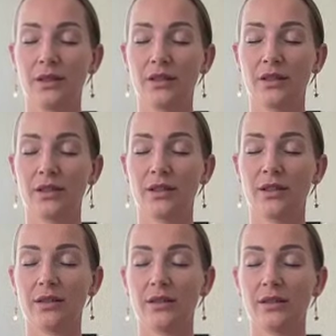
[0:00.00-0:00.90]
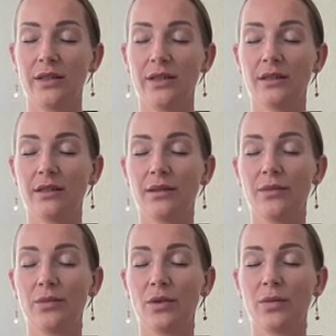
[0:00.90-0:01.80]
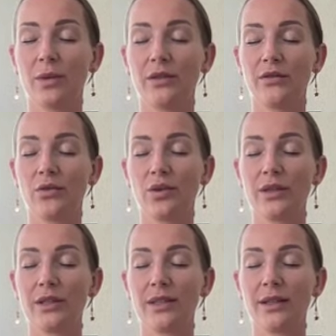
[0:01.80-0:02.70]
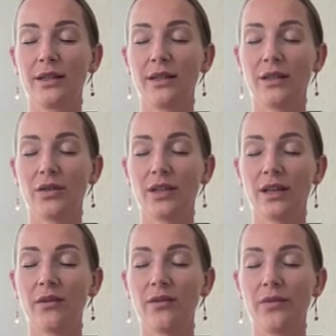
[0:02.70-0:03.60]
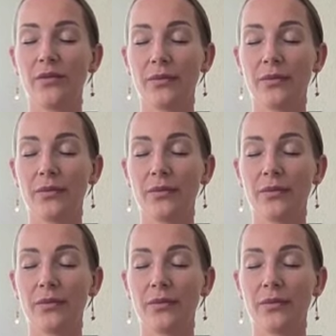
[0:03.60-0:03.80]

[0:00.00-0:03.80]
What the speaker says: Just a little moment for scanning yourself